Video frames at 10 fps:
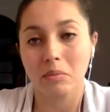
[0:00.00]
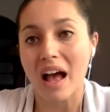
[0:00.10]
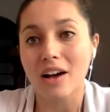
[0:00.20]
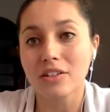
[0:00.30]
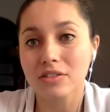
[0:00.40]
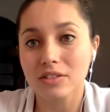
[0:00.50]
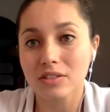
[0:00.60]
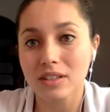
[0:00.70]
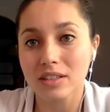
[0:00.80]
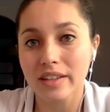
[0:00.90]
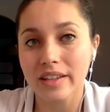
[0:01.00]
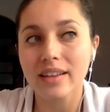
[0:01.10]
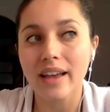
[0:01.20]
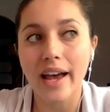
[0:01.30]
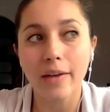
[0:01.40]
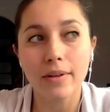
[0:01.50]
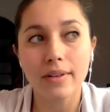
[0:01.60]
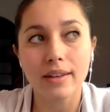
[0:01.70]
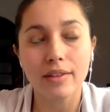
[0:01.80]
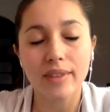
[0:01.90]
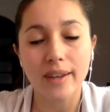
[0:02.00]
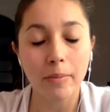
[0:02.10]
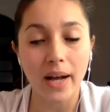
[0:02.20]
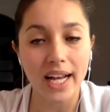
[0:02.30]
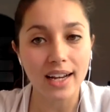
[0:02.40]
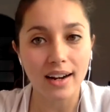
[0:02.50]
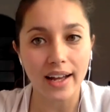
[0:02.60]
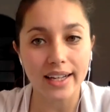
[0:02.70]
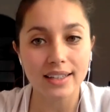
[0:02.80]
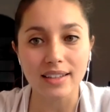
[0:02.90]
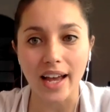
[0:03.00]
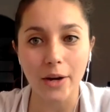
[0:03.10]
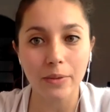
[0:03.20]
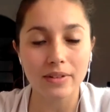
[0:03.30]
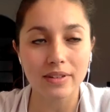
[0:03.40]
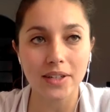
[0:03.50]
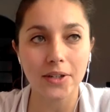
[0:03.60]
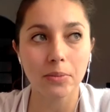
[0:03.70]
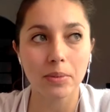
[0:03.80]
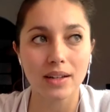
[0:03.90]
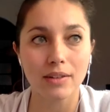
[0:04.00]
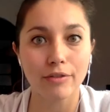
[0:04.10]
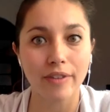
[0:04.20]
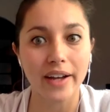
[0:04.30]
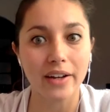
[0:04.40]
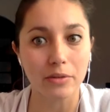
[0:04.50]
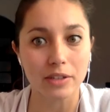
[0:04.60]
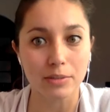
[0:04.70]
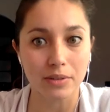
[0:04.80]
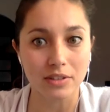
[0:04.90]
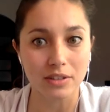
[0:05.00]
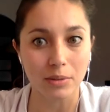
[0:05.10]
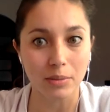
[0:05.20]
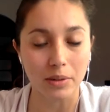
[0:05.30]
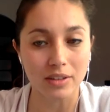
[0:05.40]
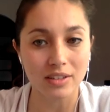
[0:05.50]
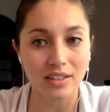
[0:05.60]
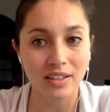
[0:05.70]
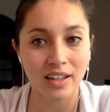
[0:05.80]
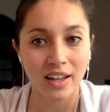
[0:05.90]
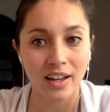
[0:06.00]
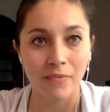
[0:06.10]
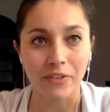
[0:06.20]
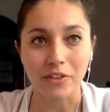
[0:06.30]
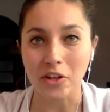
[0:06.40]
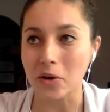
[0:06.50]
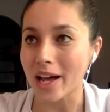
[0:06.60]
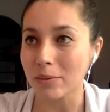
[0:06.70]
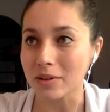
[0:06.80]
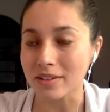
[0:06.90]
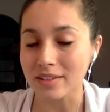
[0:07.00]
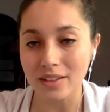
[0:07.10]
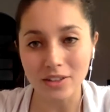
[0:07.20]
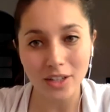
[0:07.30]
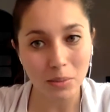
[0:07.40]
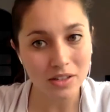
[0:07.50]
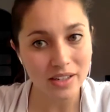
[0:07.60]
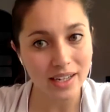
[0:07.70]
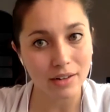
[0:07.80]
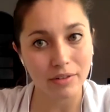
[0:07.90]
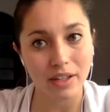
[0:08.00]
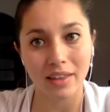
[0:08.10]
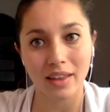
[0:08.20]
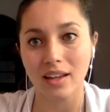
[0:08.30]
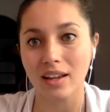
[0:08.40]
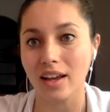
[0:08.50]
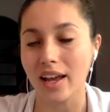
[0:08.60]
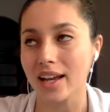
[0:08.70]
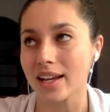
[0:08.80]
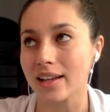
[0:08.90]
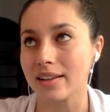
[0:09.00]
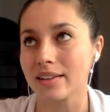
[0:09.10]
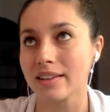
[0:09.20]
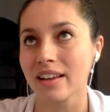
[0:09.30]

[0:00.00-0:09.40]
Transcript: outsource all these things, I would, if they're my clients, I would still be the final responsible person. So I would still double check everything, and